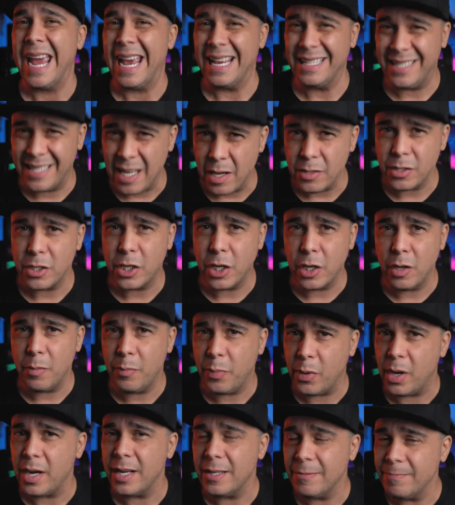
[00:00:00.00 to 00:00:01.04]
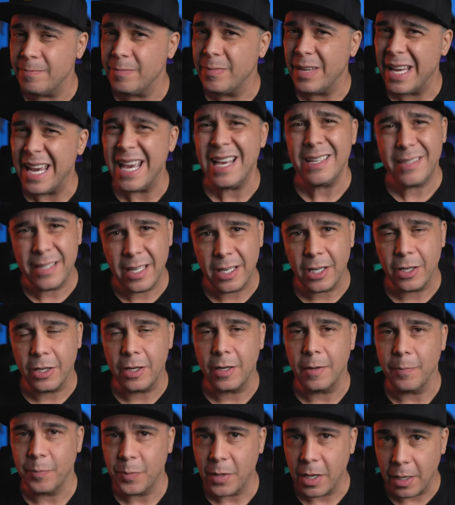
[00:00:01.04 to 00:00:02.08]
It sounds good, but is it
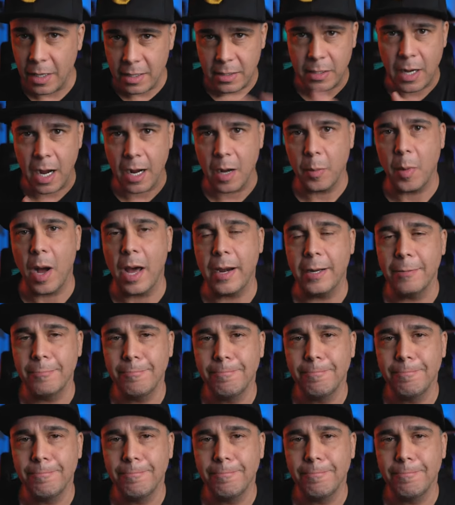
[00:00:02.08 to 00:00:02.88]
good? Let's talk about it.